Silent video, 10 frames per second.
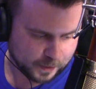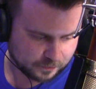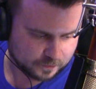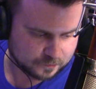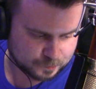
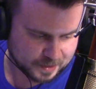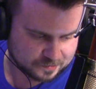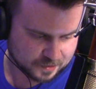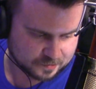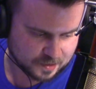
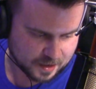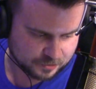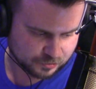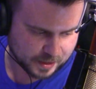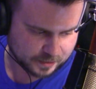SpaceX
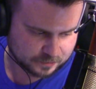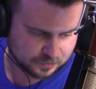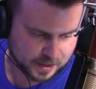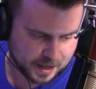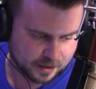contract
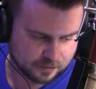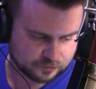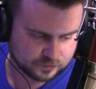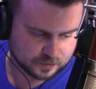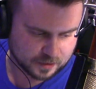to
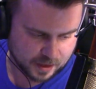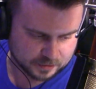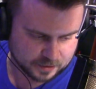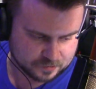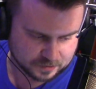have
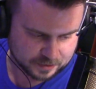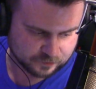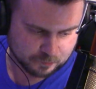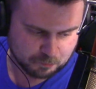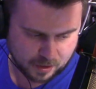colonists leave
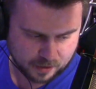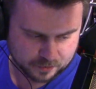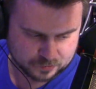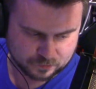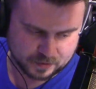from
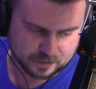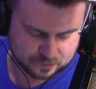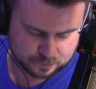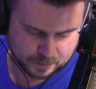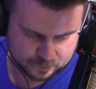Mars via the
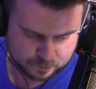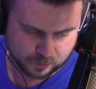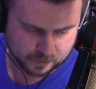spaceport?